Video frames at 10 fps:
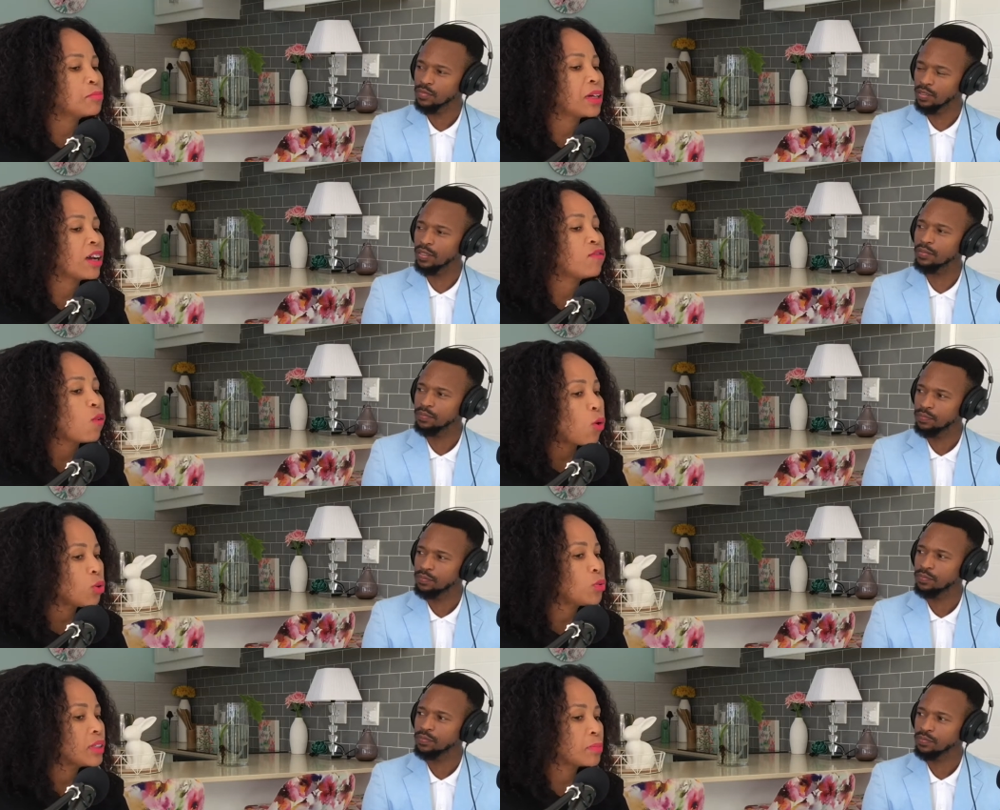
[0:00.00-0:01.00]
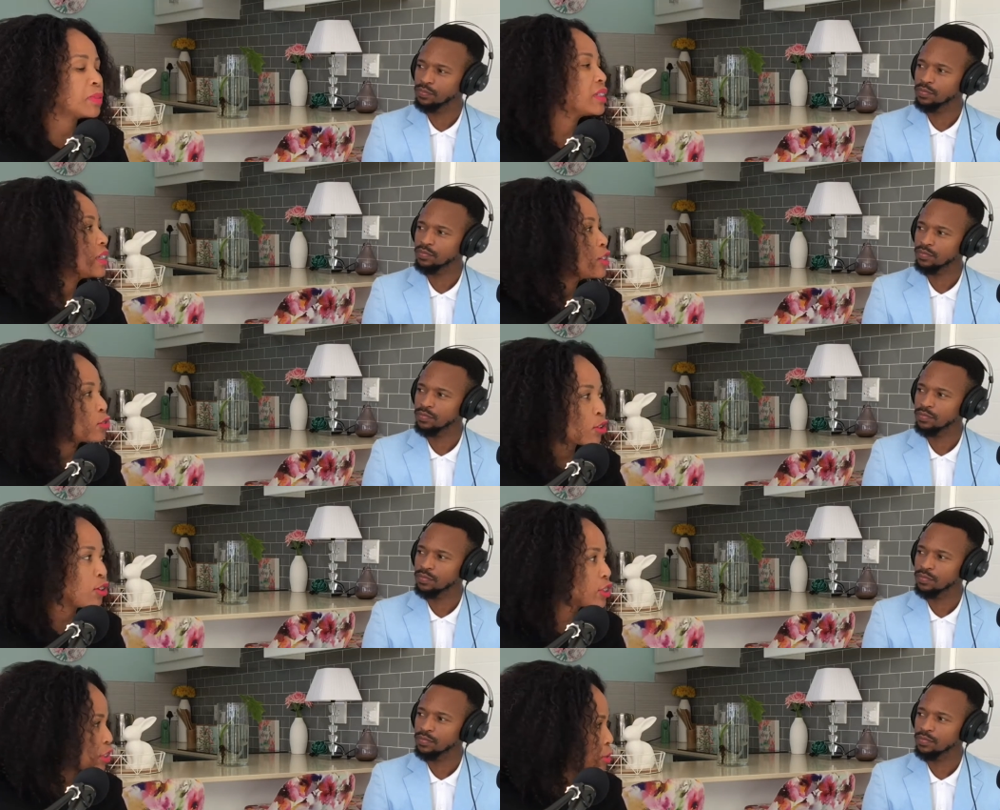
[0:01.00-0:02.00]
Speaker 1: but I've always been in a
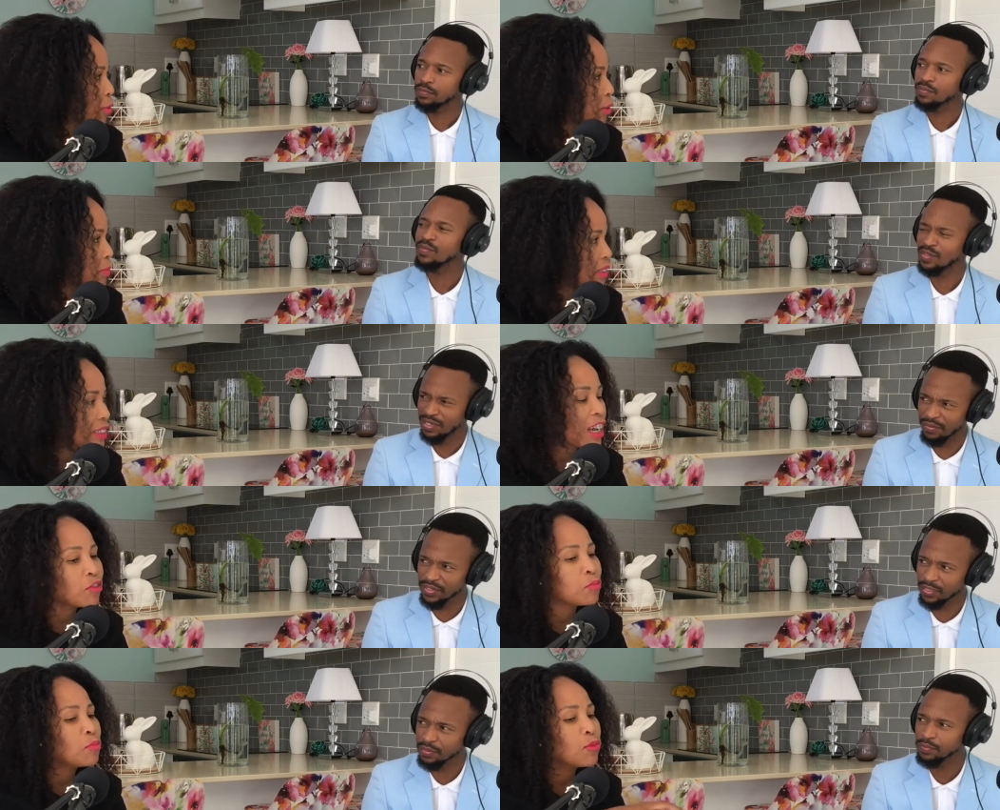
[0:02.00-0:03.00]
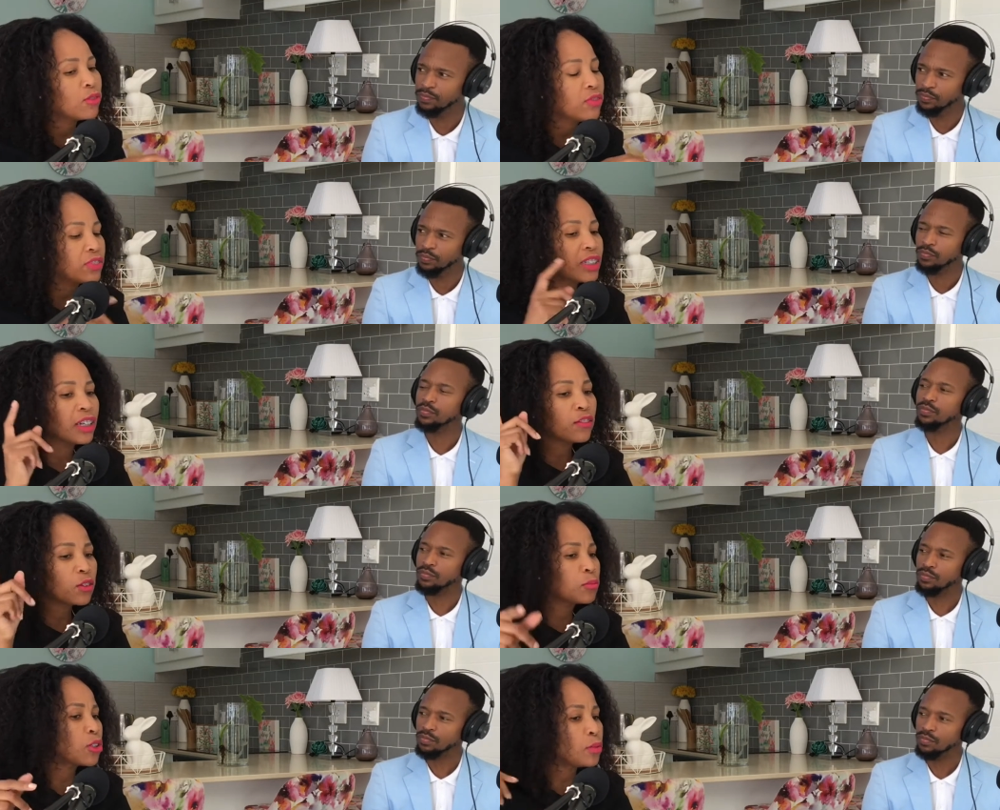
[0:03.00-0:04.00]
urology department. Lovely. I've moved
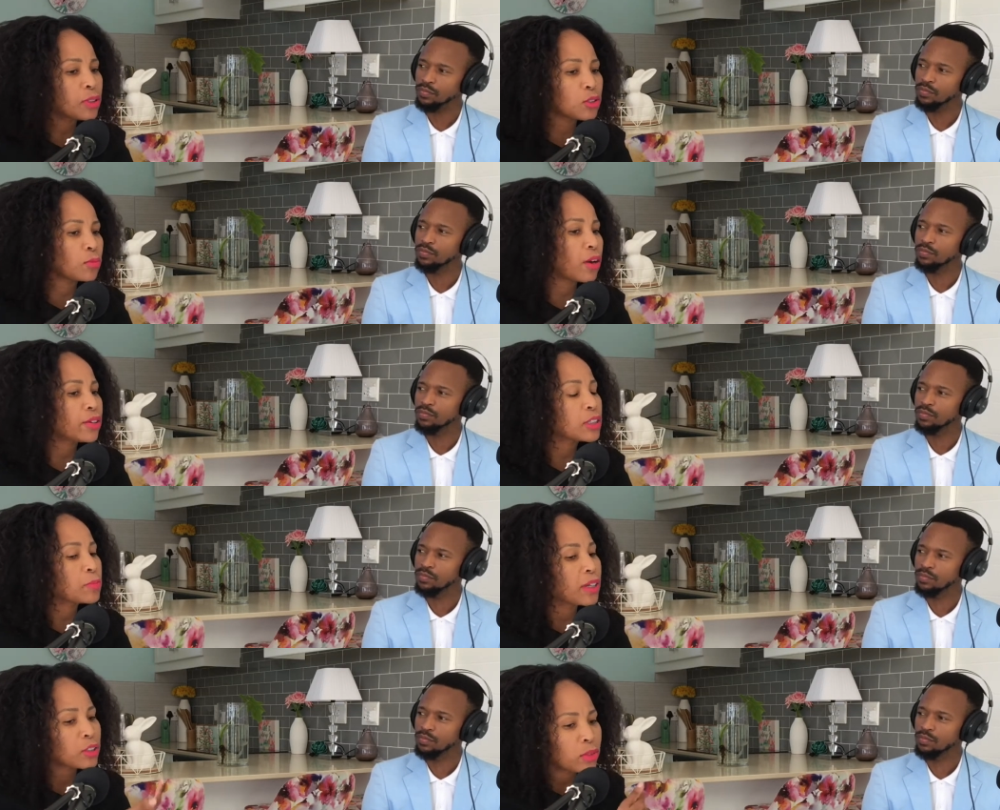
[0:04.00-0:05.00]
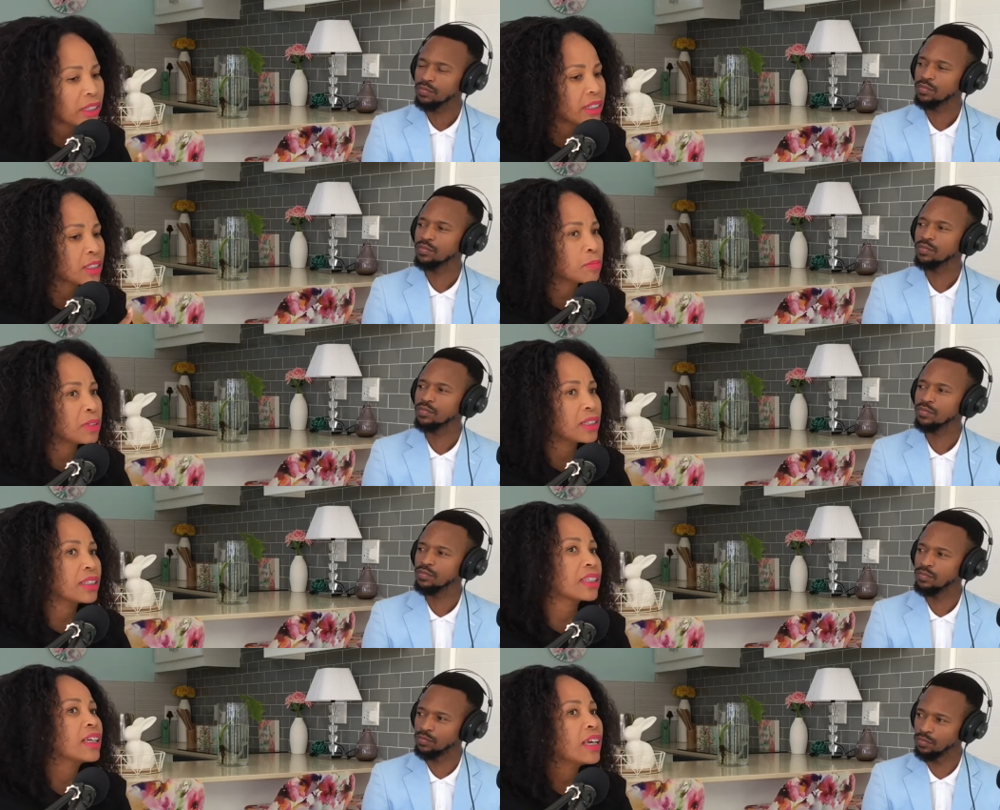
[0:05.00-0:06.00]
from Durban to Maritzburg to Ladysmith
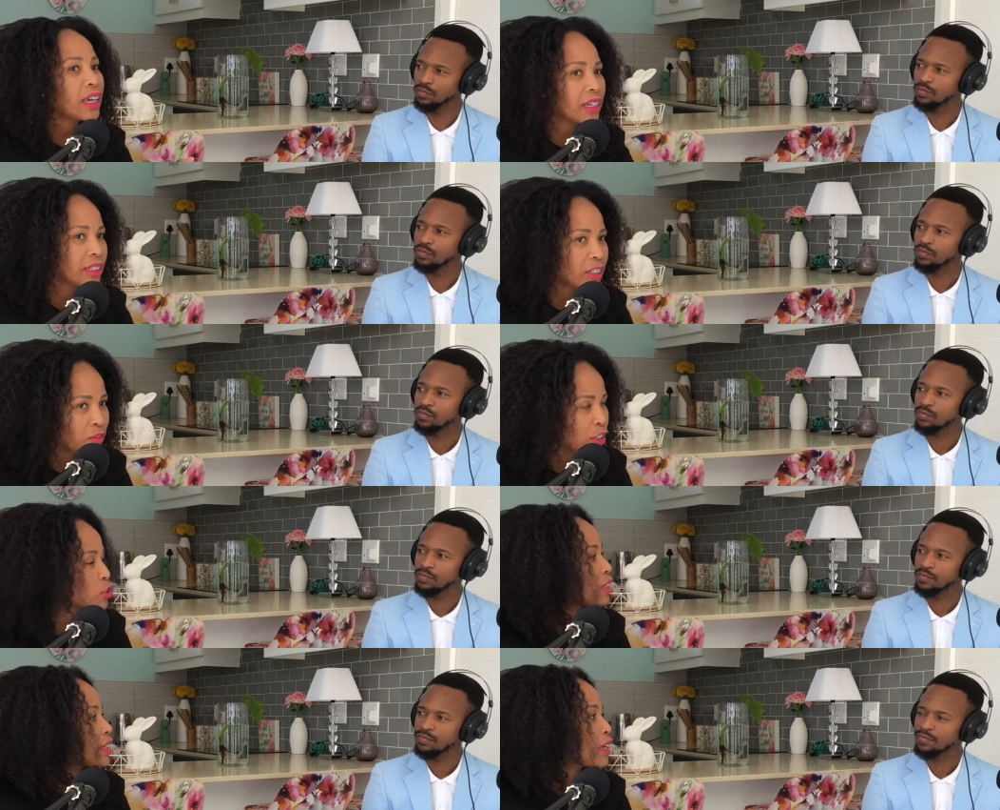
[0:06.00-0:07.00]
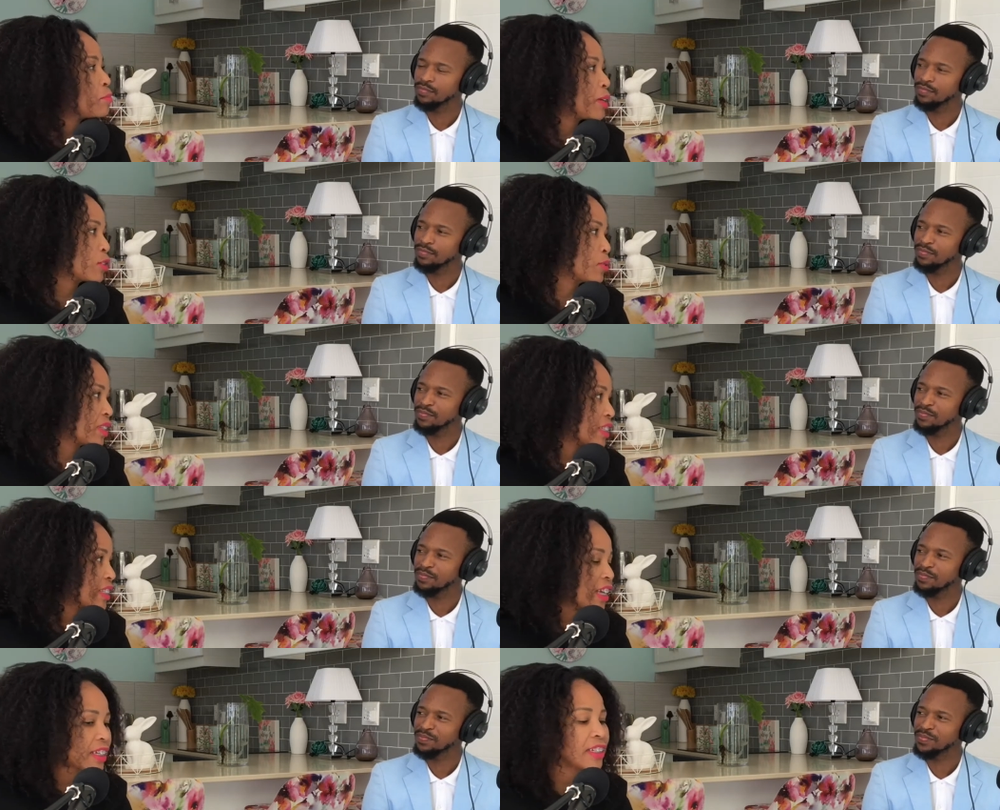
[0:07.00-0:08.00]
mm-hmm. and eventually came back to this
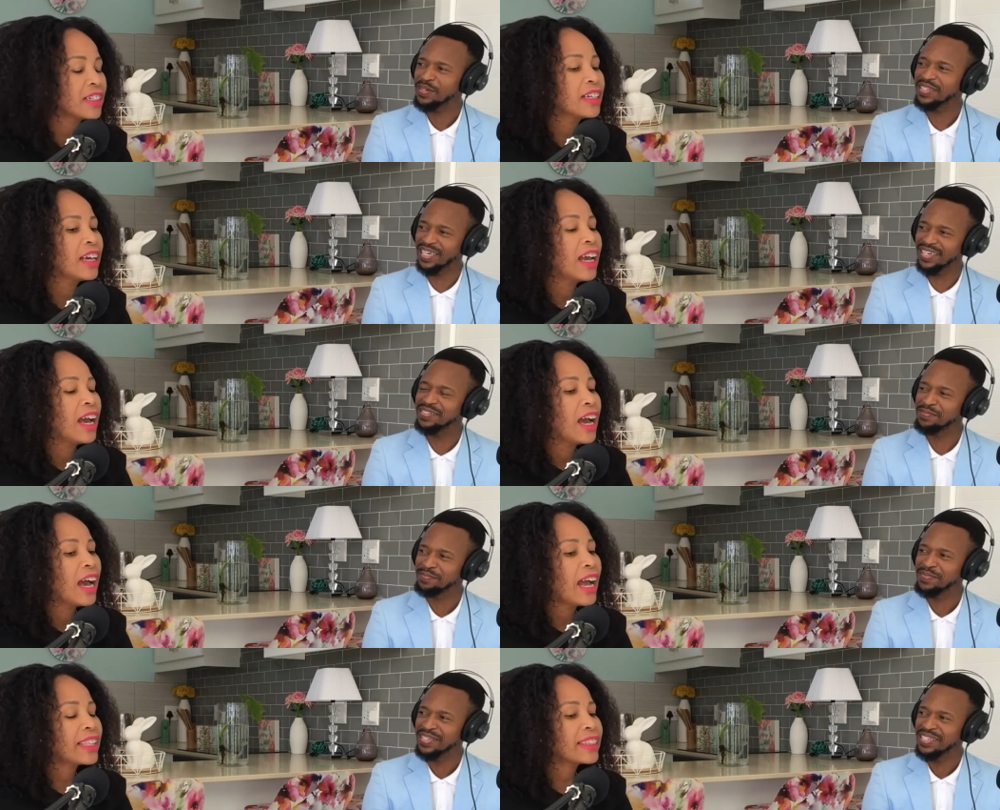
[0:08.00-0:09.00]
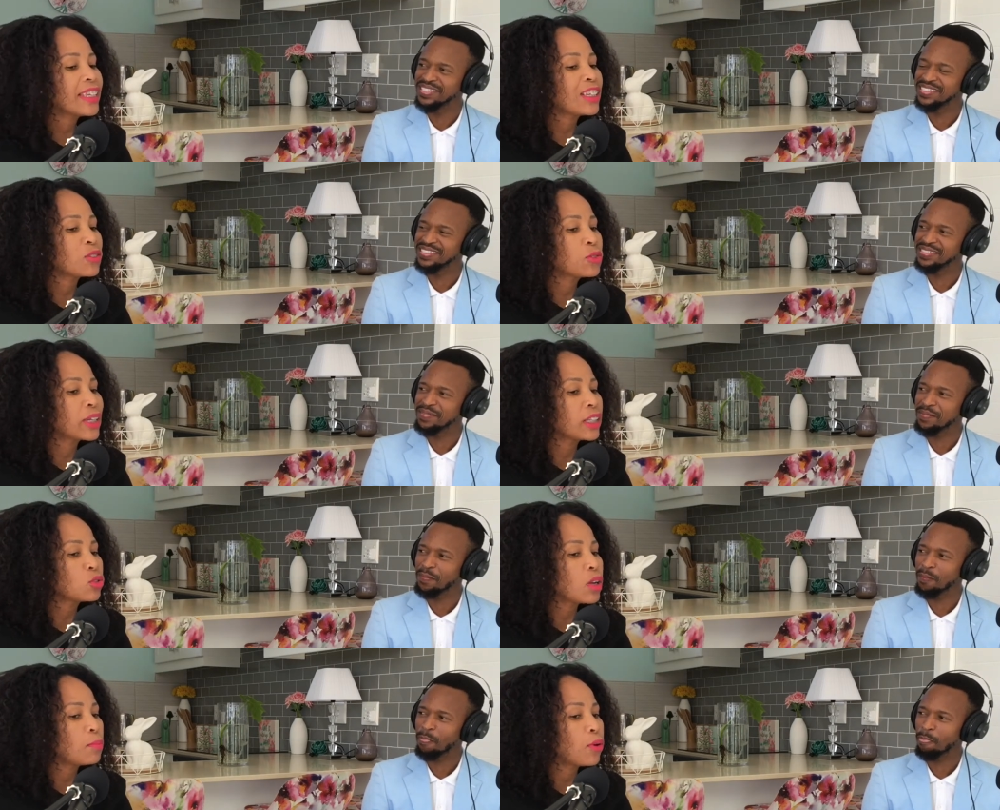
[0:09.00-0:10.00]
side. Okay. I think you get to
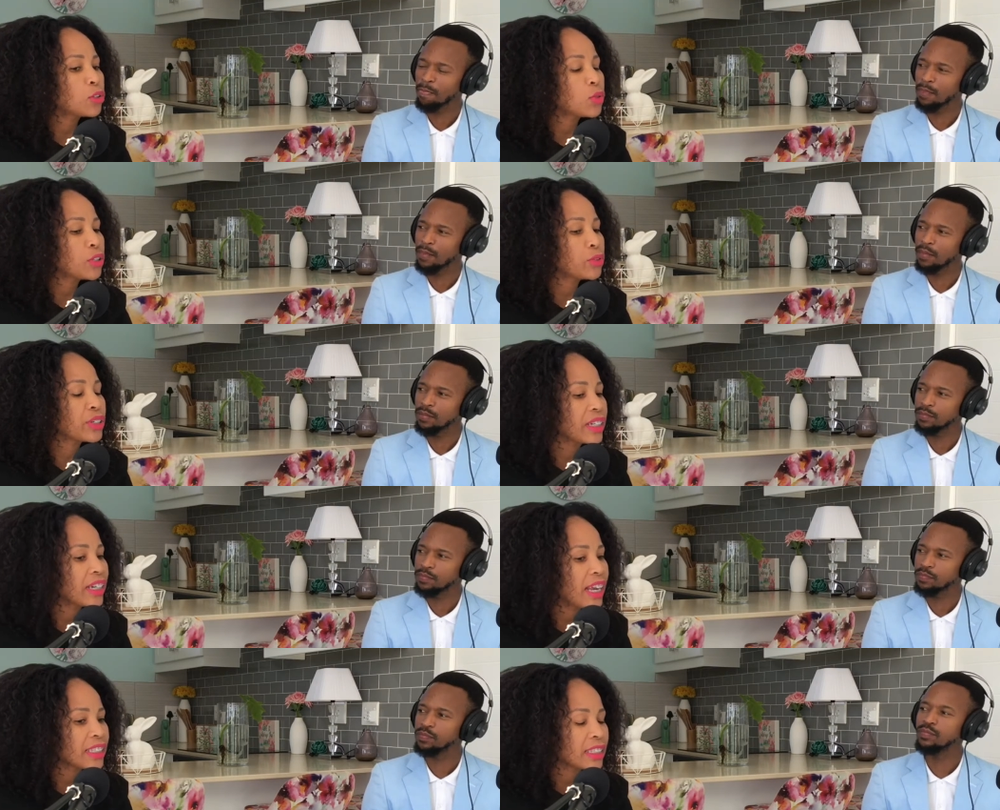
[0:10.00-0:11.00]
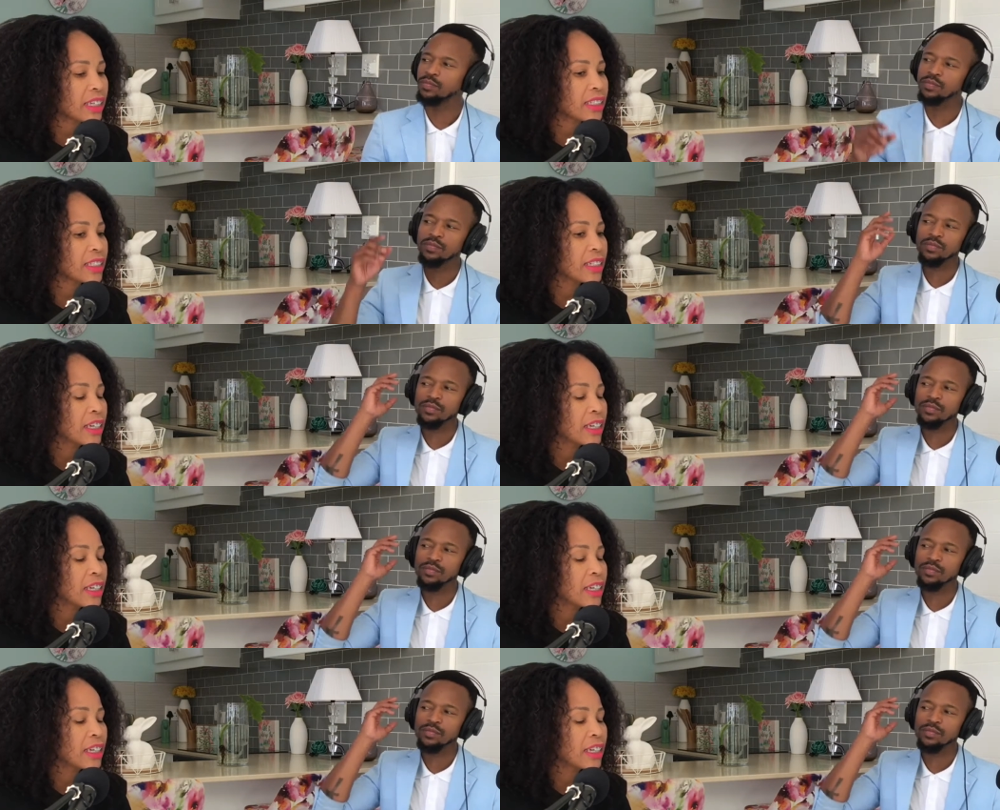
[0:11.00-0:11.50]
a point where you realize that